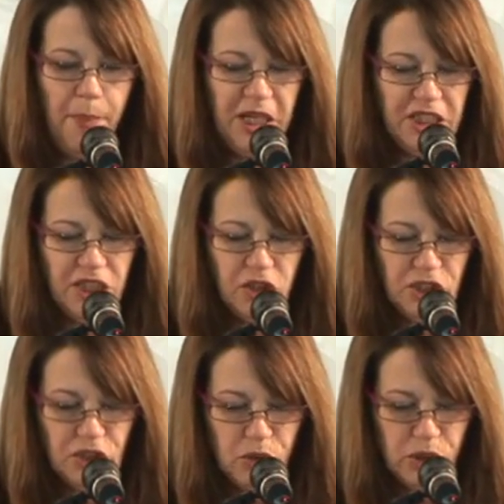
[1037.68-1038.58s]
But it
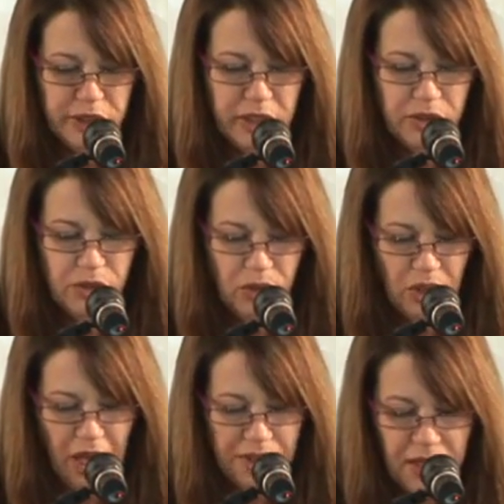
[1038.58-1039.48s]
is also,
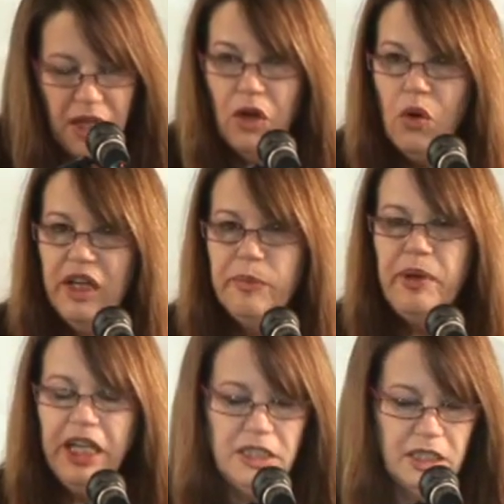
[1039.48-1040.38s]
I think, quite
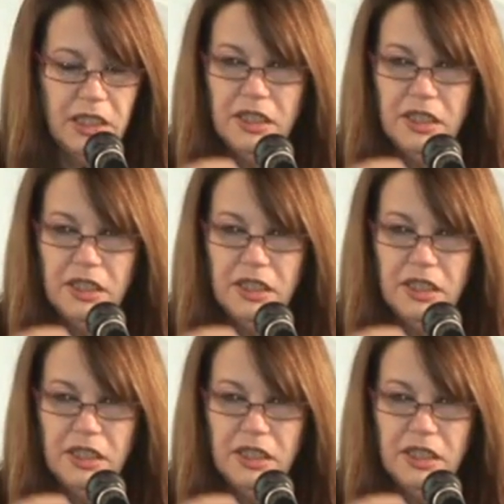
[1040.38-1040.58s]
painterly,